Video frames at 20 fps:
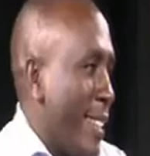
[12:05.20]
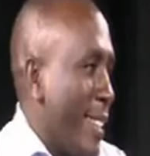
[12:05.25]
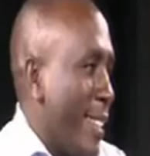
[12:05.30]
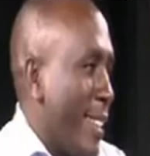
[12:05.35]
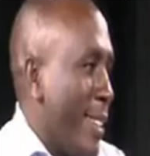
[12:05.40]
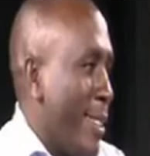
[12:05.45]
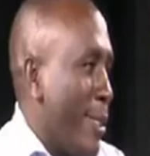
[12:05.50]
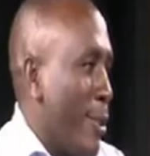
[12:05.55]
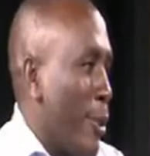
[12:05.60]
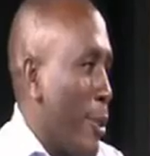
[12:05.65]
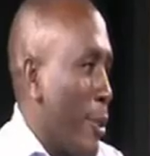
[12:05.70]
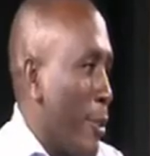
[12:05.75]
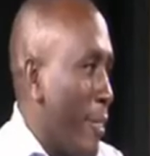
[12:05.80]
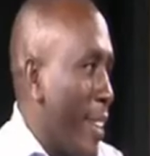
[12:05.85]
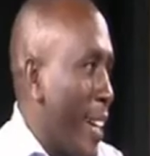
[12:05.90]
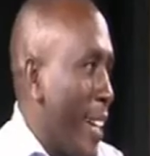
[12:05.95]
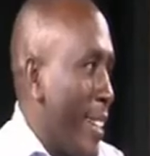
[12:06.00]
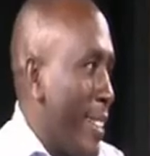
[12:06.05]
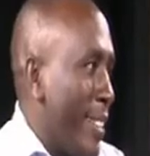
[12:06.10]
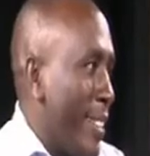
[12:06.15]
it's not
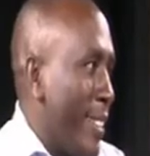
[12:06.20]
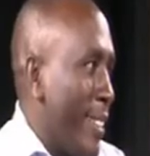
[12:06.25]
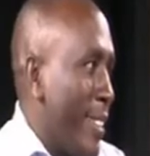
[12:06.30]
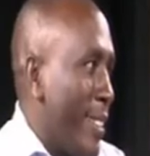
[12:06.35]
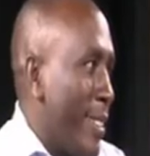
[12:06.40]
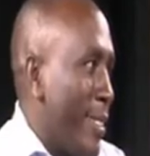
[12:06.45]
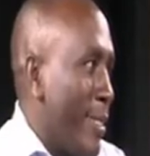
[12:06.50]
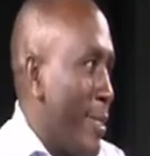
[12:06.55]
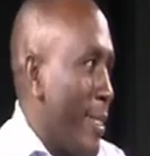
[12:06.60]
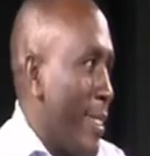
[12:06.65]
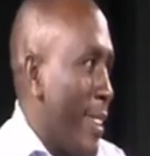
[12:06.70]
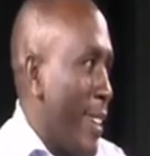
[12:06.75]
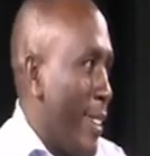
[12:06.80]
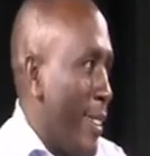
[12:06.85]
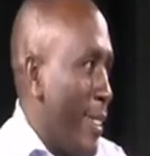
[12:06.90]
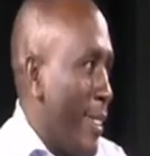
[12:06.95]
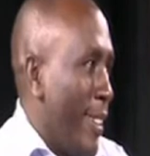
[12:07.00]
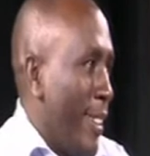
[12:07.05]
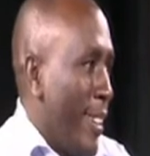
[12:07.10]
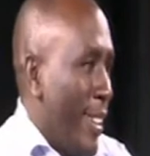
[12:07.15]
right. So
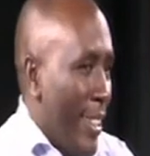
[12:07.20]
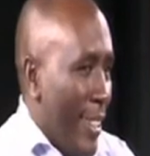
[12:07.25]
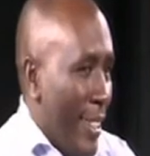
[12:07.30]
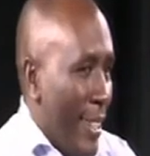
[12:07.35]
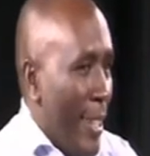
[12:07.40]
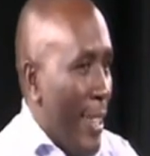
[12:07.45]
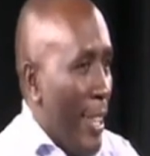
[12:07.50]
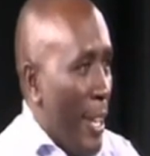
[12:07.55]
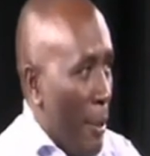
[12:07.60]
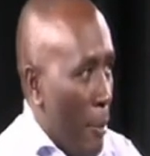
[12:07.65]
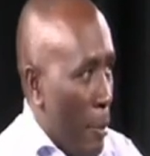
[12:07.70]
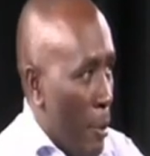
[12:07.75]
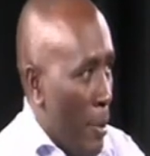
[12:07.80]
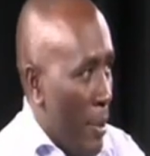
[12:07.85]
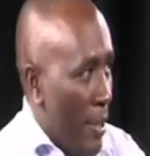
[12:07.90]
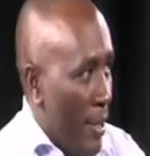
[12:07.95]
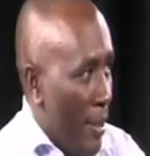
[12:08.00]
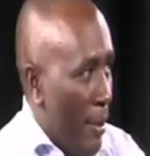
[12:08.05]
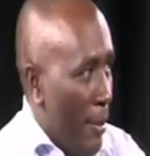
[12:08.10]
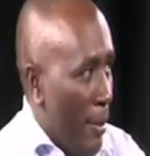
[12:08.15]
then they would
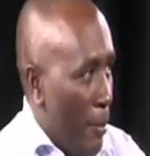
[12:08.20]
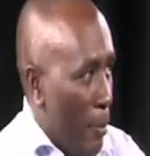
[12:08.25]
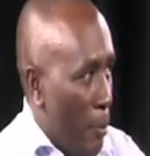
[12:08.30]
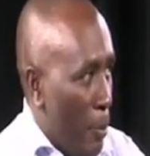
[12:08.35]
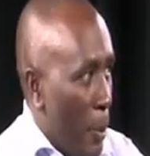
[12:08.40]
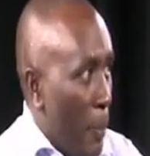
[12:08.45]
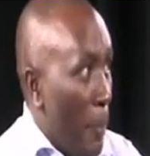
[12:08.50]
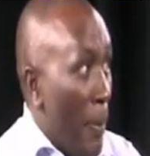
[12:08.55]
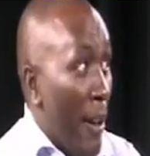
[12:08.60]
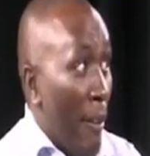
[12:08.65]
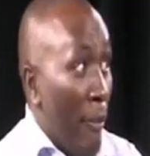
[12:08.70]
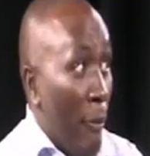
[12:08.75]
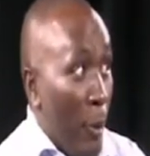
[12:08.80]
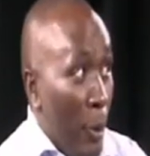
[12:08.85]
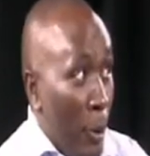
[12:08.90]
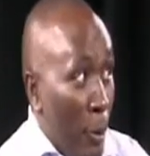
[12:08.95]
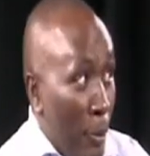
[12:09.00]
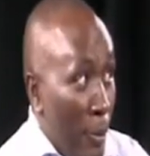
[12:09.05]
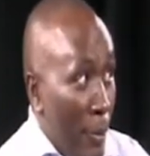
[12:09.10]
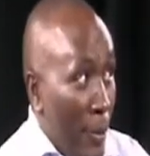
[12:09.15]
prepare for
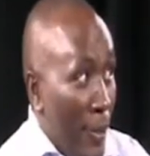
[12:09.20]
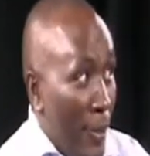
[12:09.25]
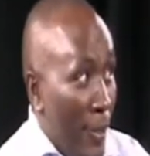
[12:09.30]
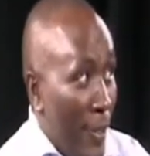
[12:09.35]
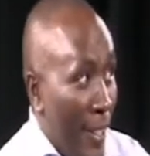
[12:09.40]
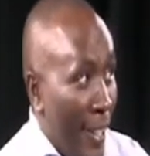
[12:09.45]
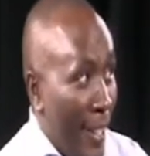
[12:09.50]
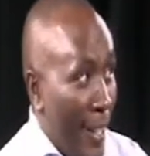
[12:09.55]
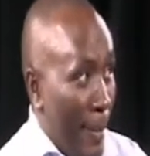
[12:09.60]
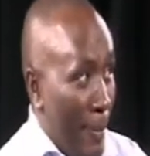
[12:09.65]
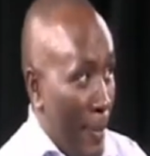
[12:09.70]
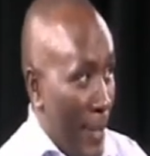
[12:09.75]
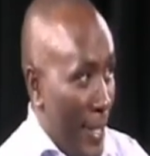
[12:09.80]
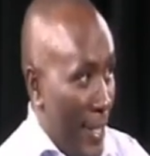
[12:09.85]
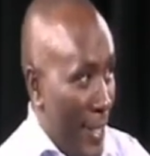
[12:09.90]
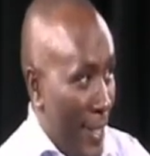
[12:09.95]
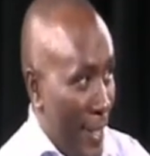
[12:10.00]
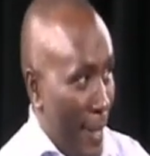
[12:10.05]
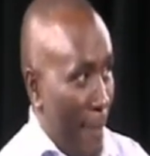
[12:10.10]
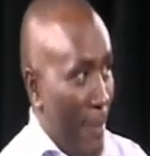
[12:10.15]
you
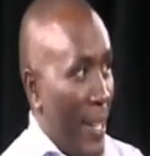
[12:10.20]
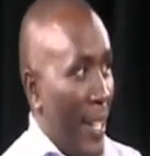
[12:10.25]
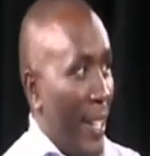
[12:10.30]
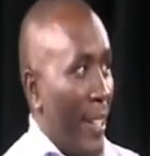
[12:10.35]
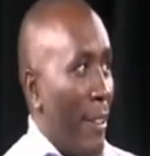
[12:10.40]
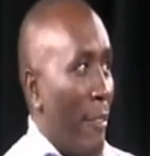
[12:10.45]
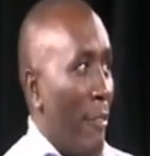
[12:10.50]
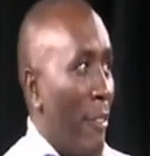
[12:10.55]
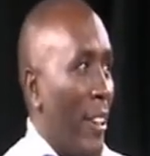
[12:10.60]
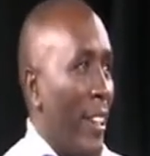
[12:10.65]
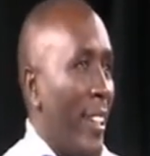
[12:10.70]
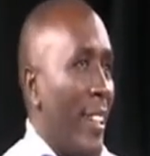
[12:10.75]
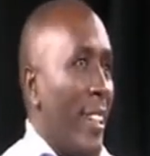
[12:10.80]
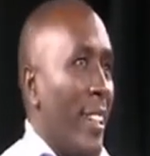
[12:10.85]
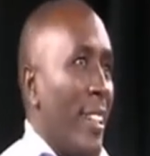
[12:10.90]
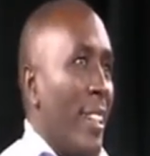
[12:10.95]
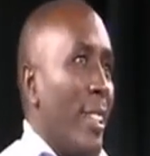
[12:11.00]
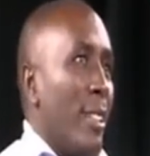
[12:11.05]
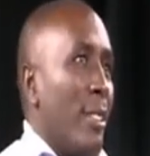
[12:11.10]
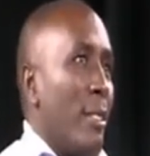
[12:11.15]
something
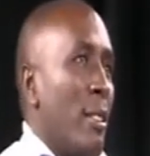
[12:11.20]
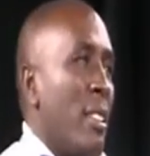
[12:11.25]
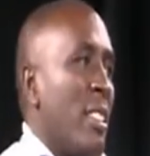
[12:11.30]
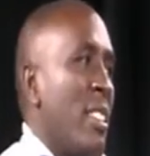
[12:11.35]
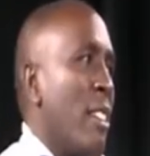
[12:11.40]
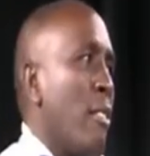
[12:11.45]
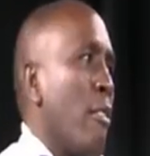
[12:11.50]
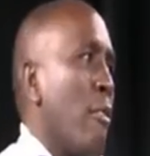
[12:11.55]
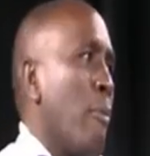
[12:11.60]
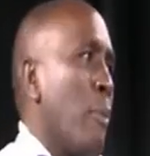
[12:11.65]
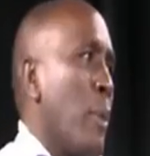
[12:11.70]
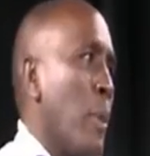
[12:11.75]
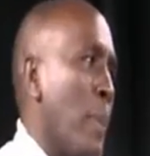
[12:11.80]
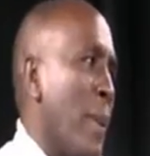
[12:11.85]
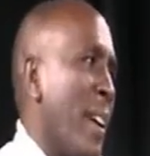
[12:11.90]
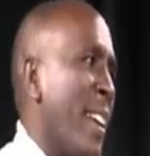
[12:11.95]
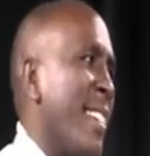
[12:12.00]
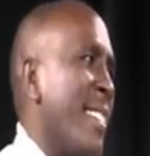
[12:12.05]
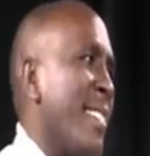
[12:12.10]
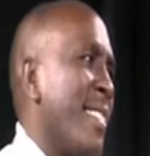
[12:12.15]
different. So instead of
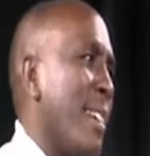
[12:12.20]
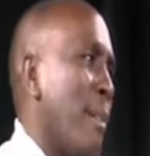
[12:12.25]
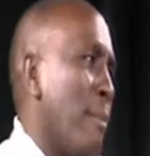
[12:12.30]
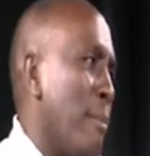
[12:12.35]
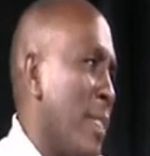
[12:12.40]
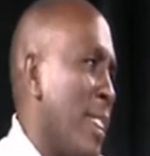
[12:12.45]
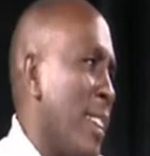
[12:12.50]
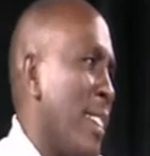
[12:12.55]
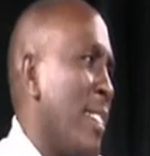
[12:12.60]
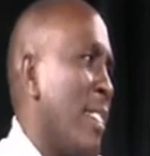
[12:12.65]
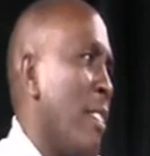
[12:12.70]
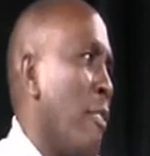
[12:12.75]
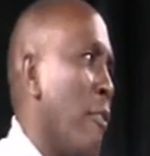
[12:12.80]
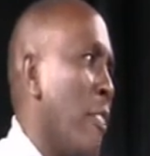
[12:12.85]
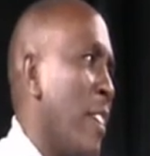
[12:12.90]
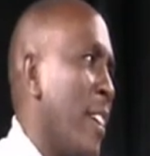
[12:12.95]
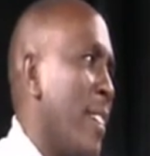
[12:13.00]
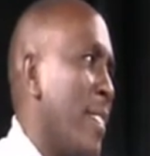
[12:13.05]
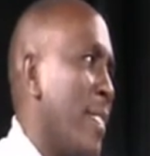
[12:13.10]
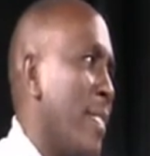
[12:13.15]
preparing something
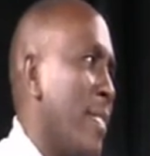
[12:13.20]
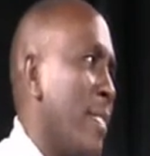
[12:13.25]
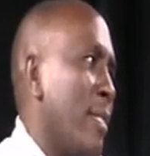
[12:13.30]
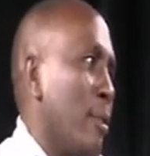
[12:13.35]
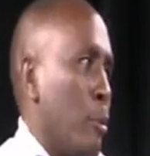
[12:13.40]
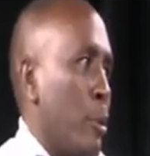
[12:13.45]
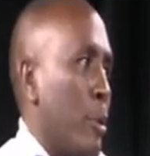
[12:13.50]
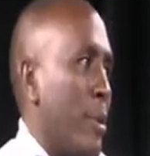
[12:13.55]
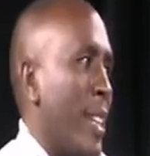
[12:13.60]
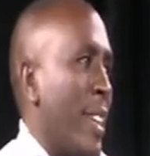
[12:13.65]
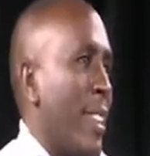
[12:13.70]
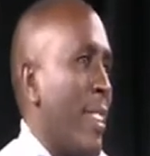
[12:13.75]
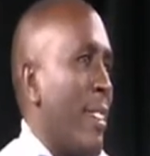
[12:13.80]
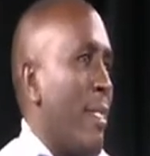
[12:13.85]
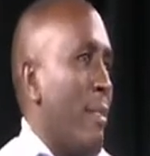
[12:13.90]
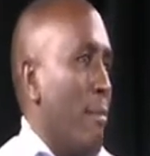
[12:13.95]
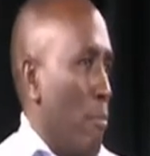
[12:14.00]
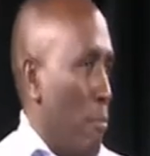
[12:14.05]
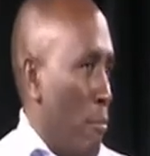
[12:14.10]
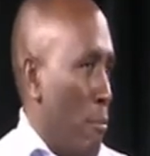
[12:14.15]
different, you would
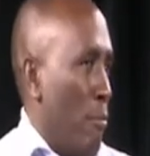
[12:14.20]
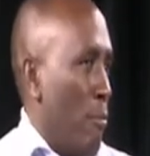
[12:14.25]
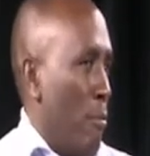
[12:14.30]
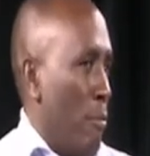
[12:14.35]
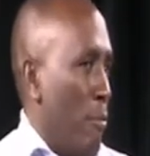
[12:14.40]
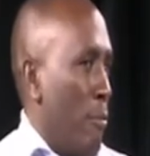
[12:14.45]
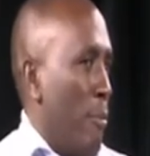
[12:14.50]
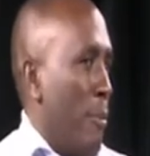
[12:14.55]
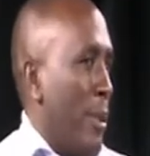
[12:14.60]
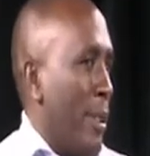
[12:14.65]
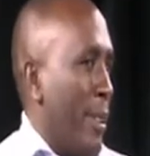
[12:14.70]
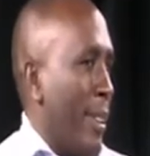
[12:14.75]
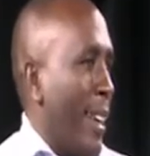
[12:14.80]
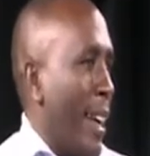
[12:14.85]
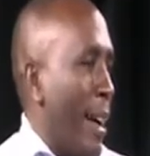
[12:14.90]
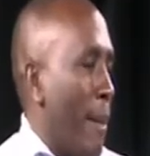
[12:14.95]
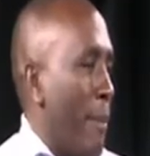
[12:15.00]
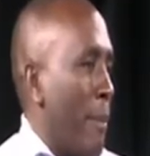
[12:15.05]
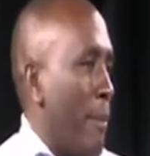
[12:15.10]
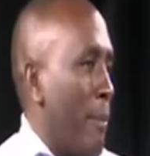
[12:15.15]
rather
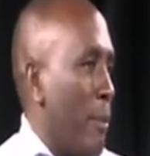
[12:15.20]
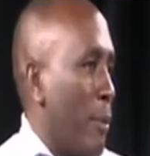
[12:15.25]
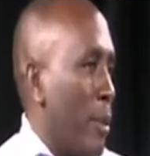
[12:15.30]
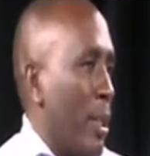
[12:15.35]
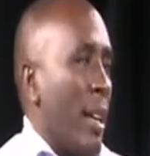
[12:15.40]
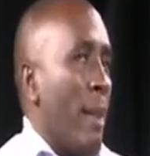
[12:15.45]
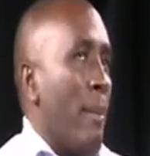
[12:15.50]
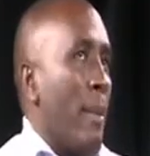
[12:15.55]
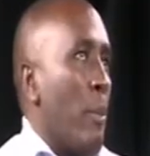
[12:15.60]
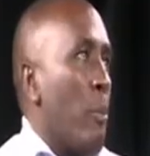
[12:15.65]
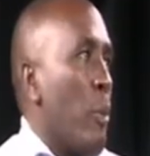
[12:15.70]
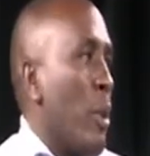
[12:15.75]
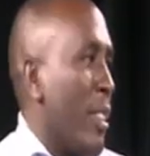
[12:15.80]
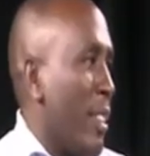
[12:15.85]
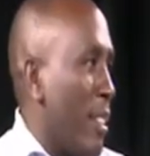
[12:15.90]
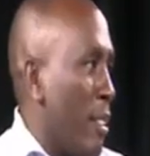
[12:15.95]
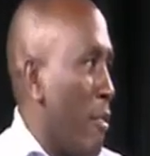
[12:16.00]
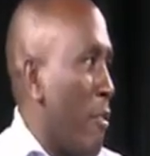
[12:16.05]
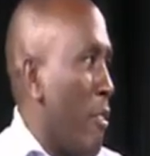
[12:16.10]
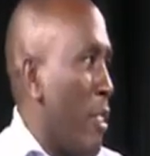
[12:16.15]
come up with
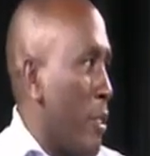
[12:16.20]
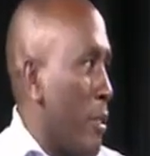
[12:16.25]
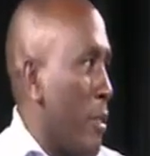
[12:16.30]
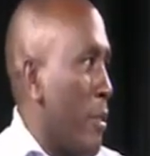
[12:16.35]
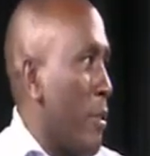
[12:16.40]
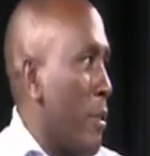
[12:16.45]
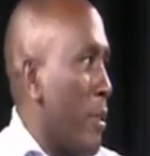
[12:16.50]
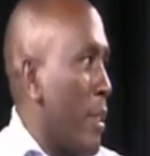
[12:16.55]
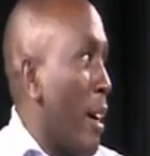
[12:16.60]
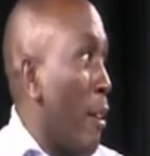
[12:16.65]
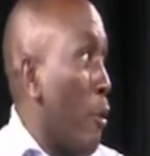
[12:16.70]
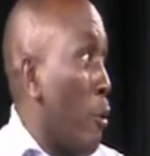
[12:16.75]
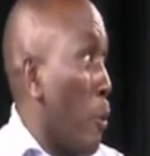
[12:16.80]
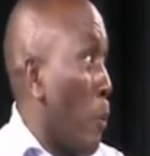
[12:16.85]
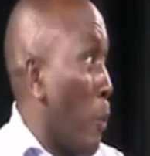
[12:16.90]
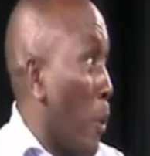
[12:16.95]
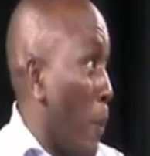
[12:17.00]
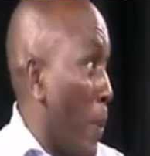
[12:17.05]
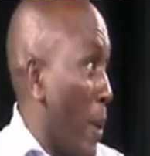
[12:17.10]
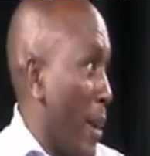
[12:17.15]
innovations on how to
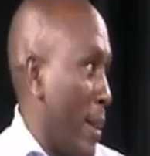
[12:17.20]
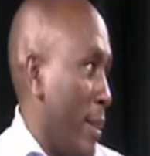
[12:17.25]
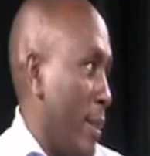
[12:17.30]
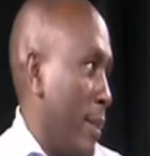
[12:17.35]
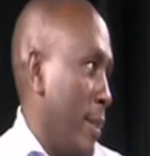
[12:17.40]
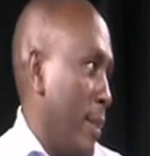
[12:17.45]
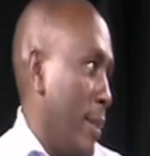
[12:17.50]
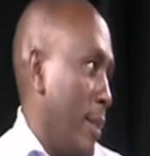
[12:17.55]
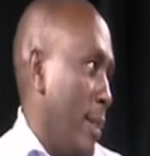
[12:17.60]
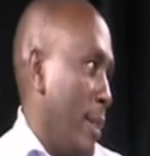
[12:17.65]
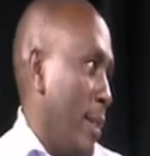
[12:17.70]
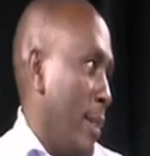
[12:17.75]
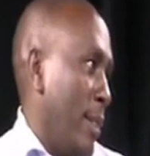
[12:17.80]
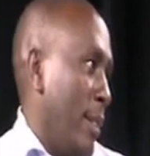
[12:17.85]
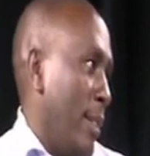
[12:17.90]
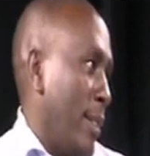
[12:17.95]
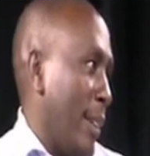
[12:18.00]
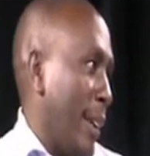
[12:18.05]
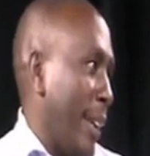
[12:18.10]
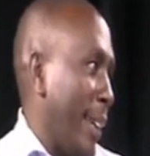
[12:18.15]
prepare
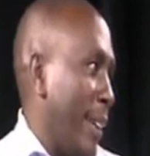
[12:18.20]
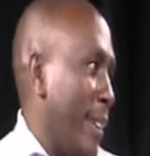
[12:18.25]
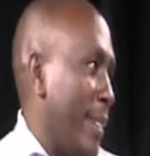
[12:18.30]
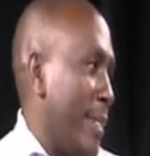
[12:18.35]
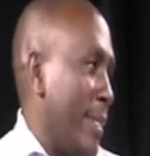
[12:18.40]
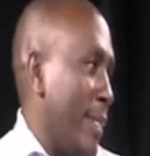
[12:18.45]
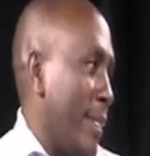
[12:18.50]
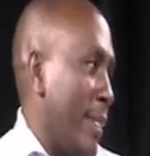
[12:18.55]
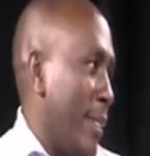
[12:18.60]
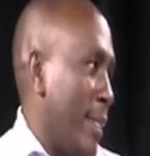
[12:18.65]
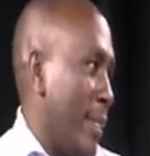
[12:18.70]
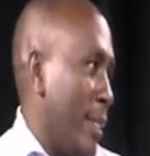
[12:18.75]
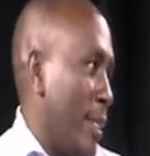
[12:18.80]
the kales and